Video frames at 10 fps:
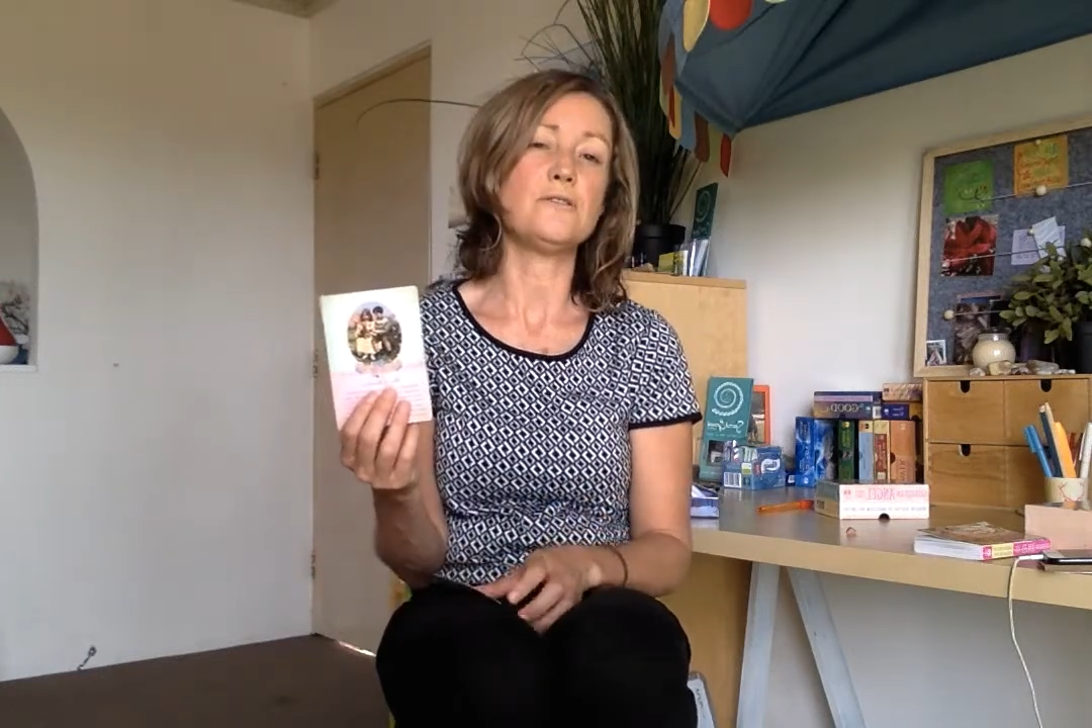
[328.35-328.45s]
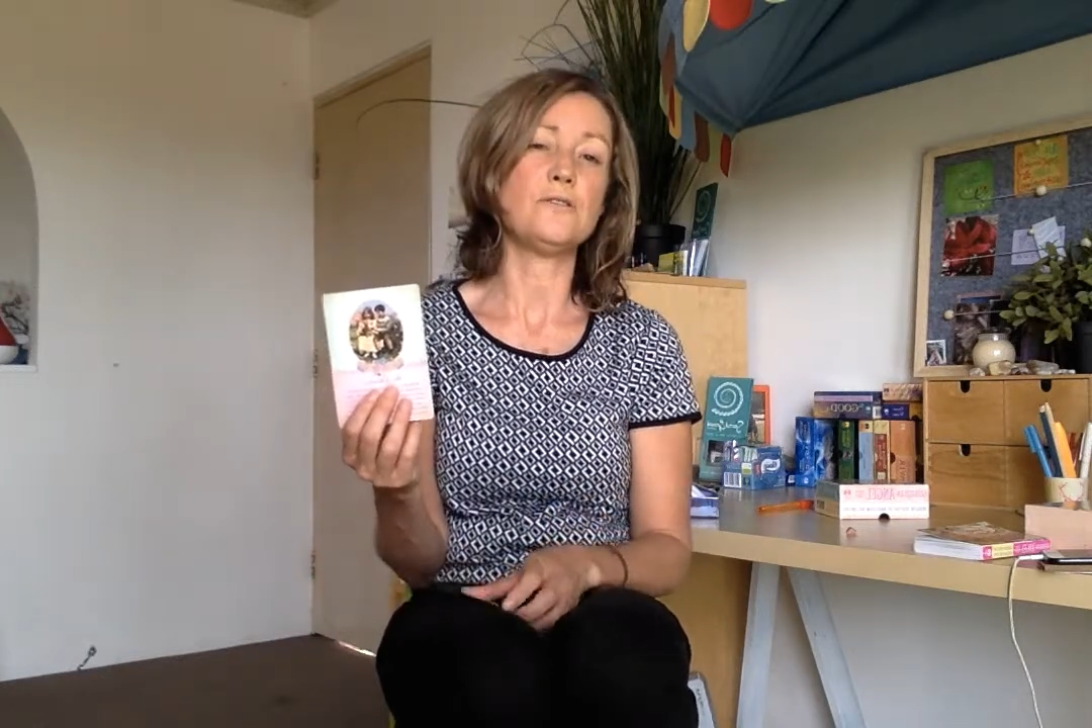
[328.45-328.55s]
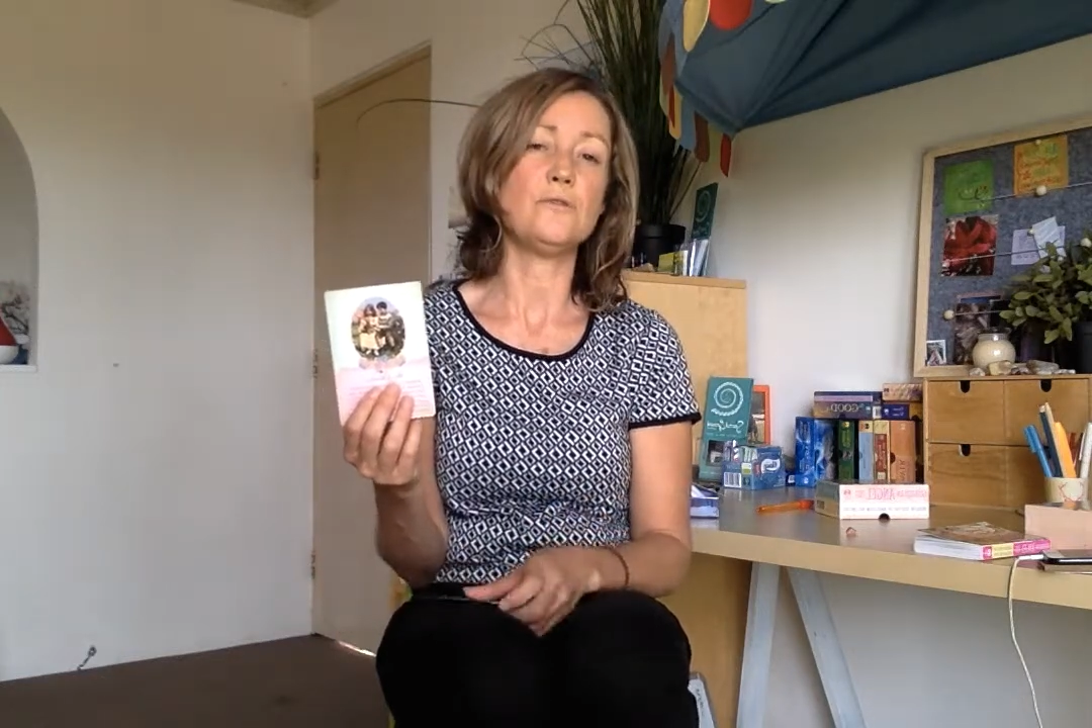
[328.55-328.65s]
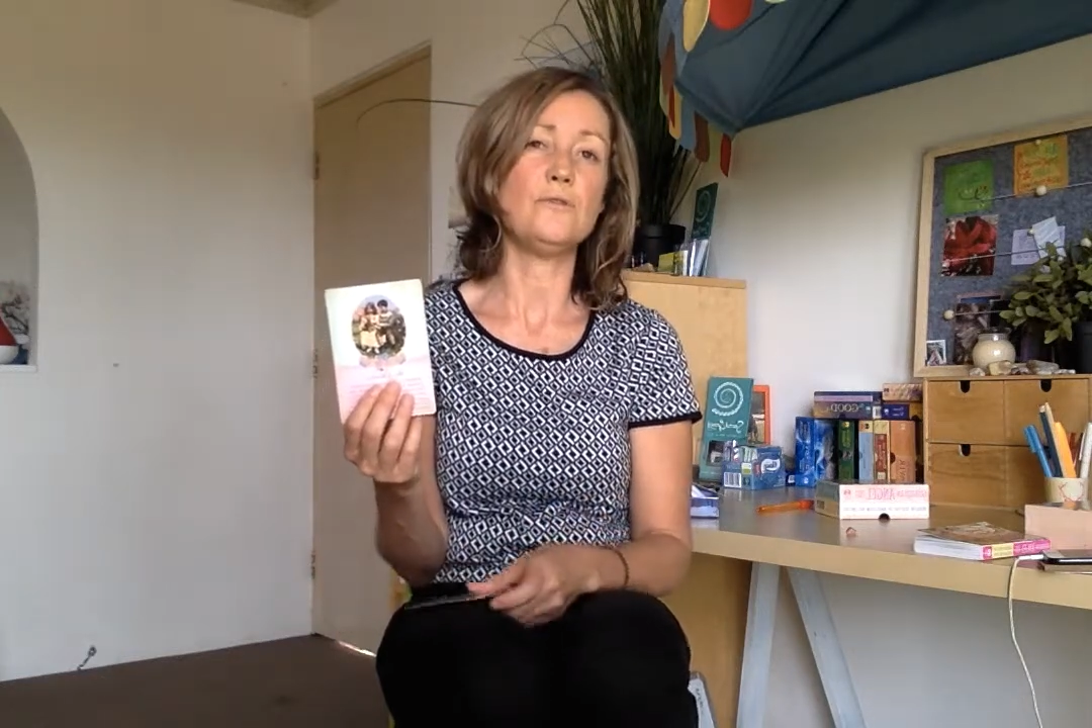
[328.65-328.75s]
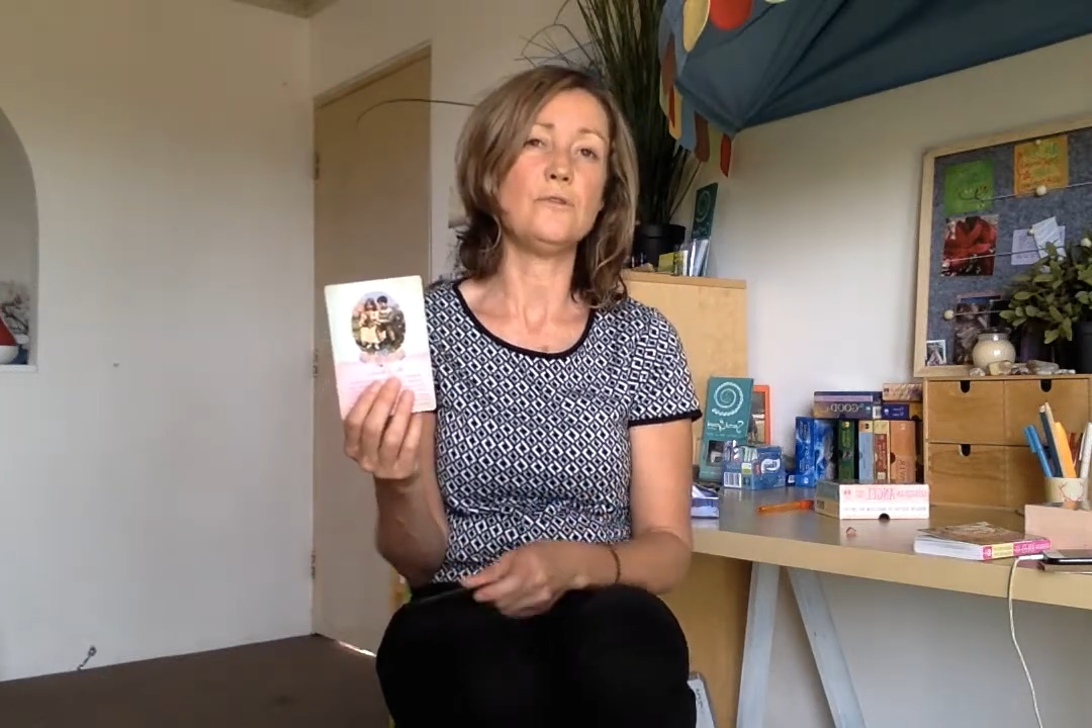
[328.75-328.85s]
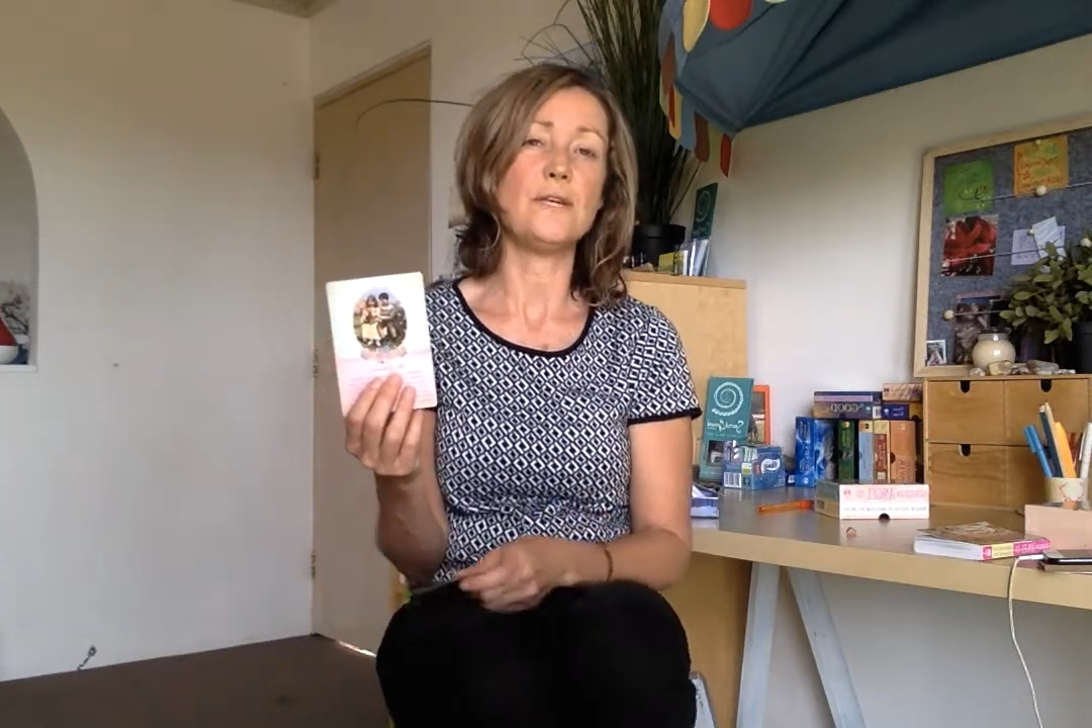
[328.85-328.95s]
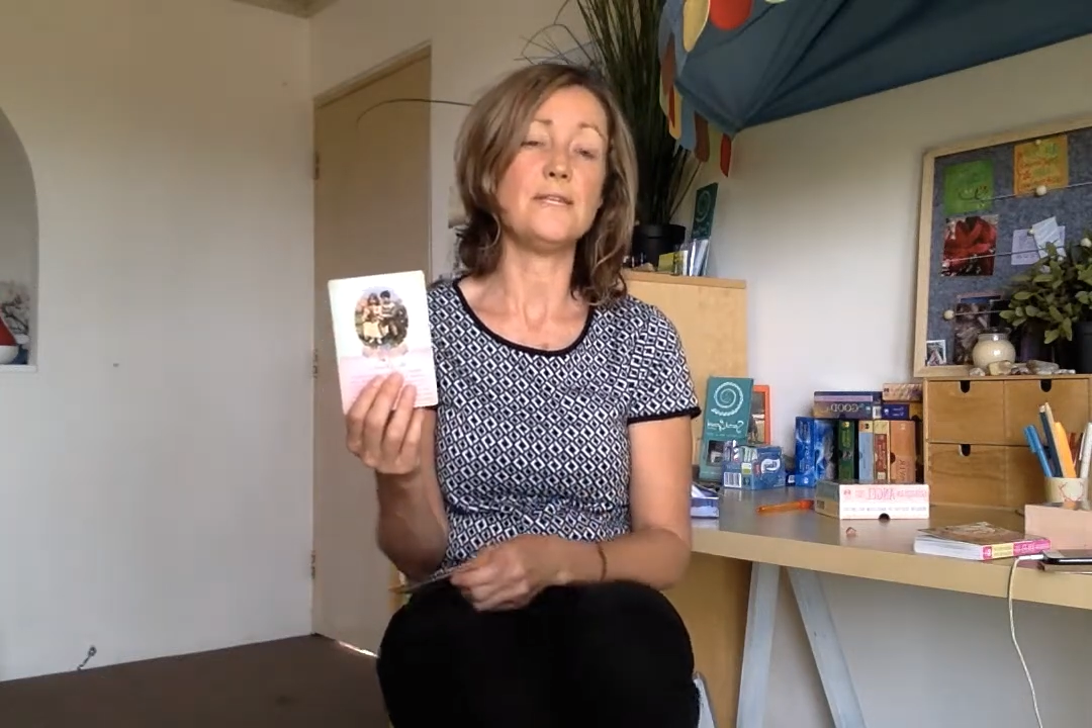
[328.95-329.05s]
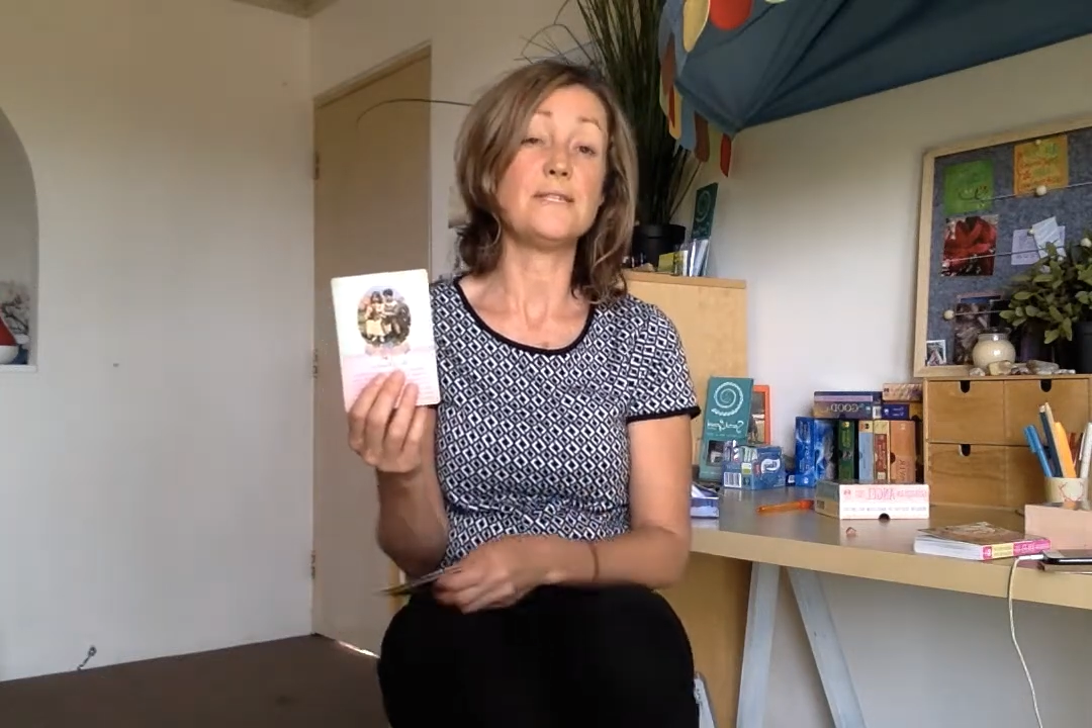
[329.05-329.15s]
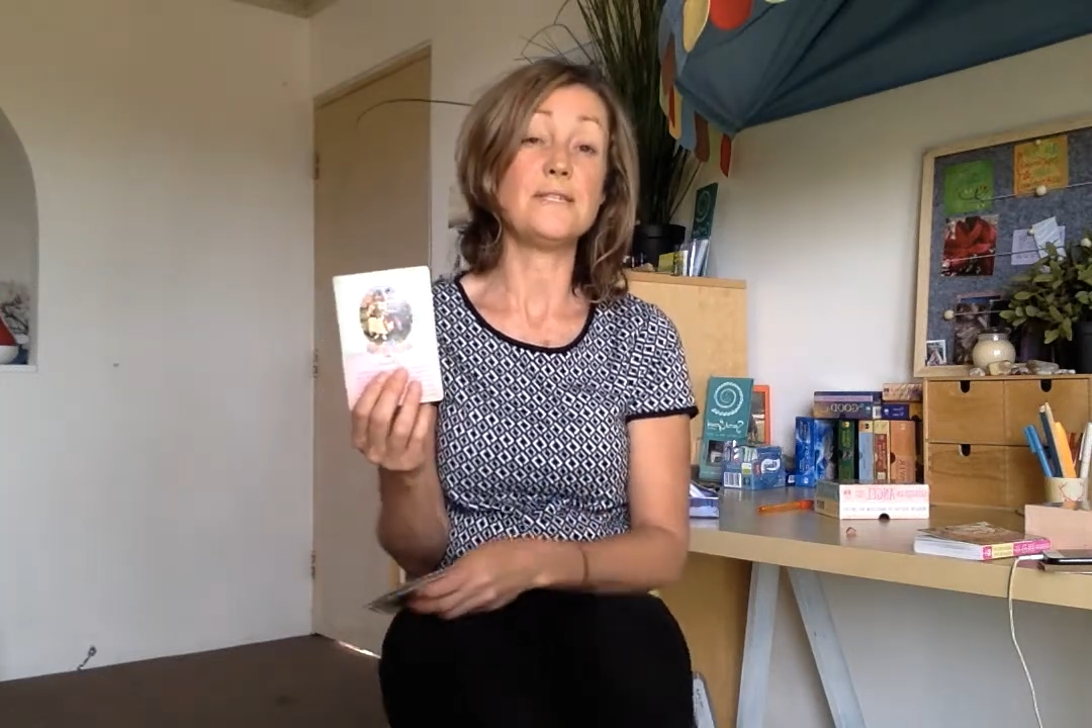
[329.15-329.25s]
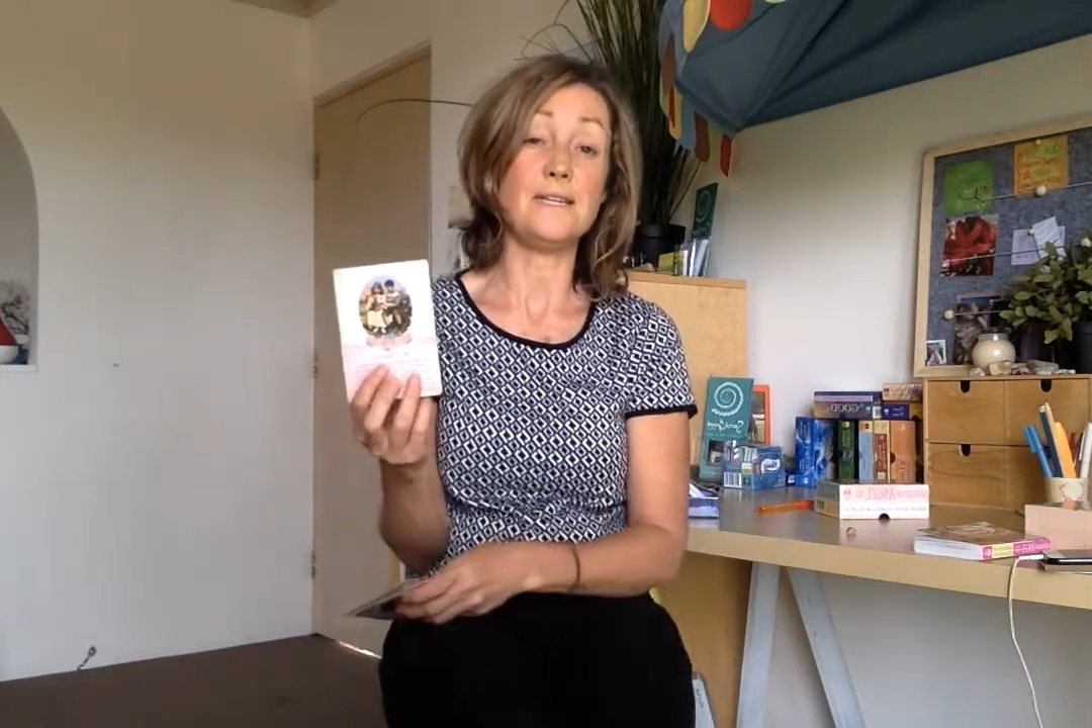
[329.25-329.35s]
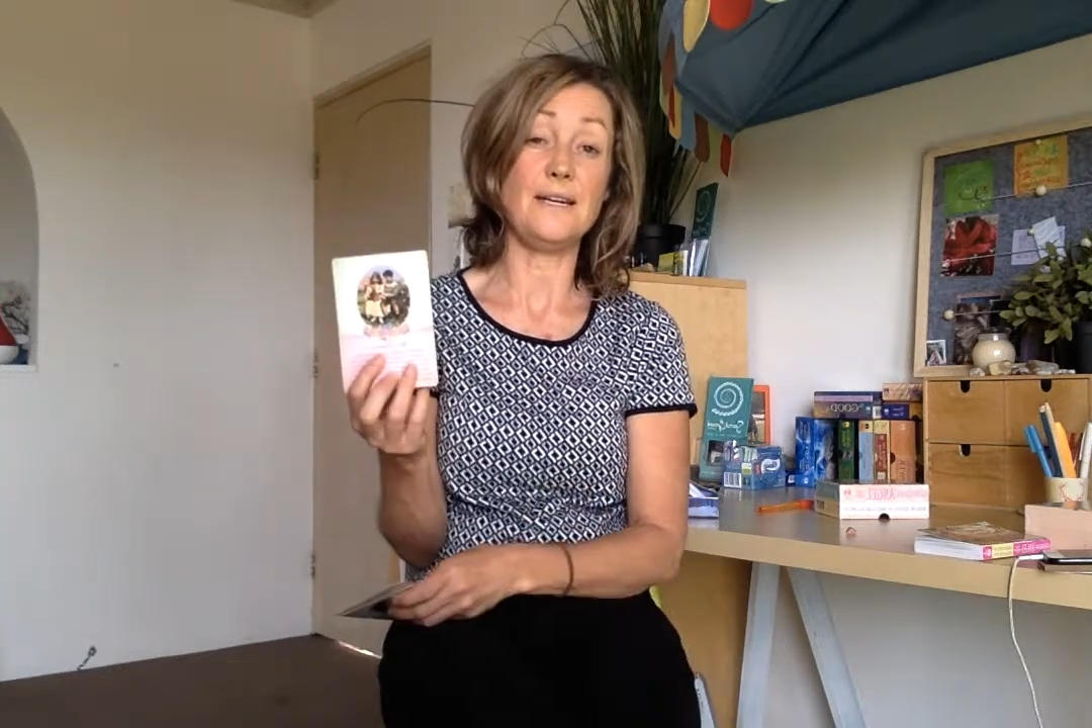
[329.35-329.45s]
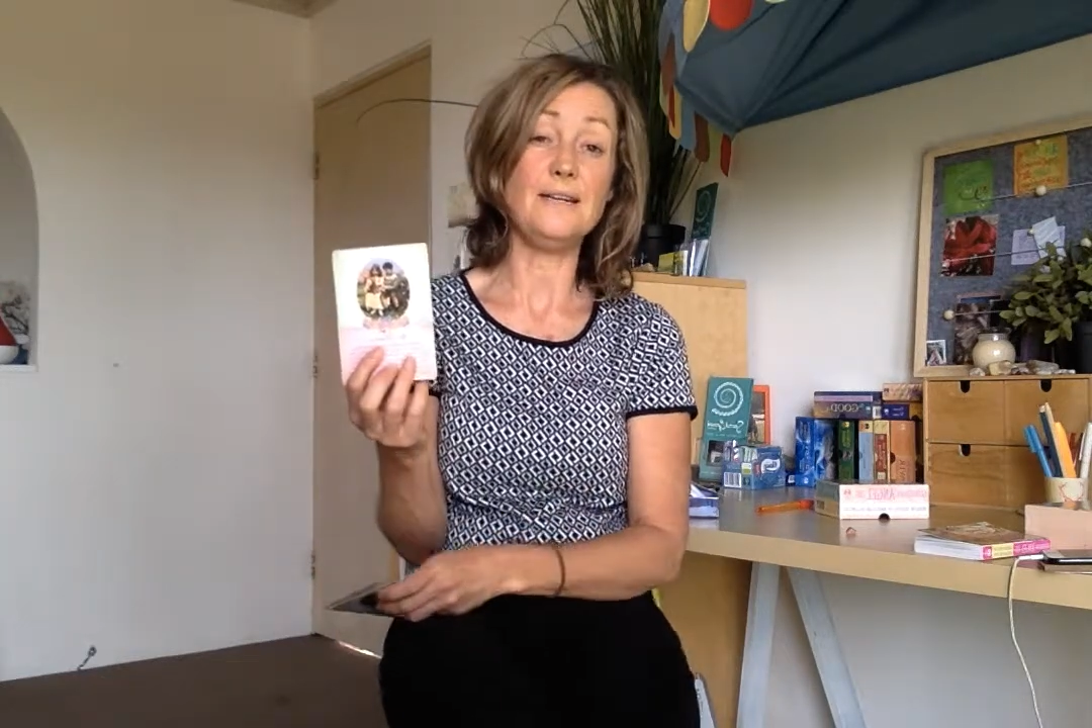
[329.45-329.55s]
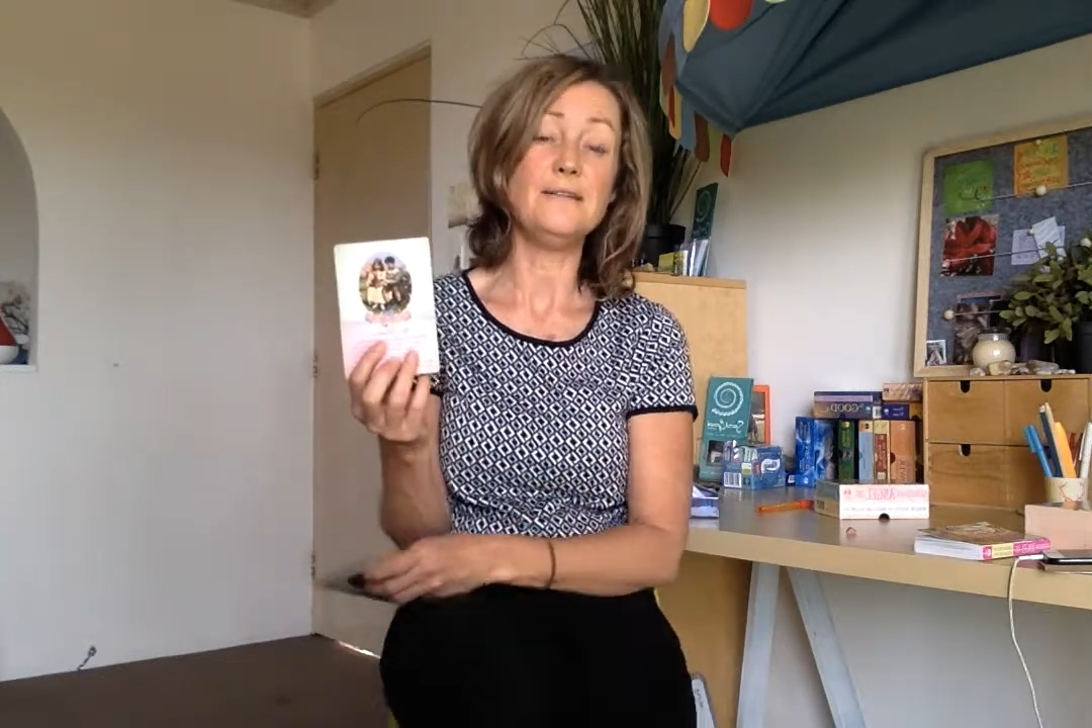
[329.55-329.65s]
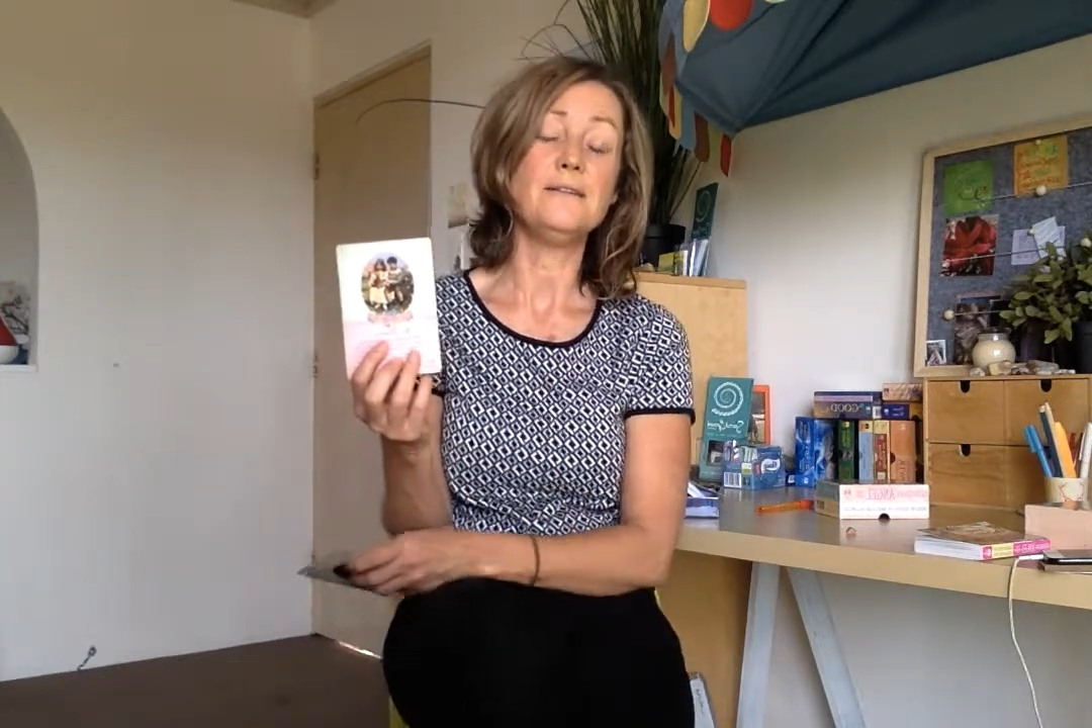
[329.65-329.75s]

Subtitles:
to consider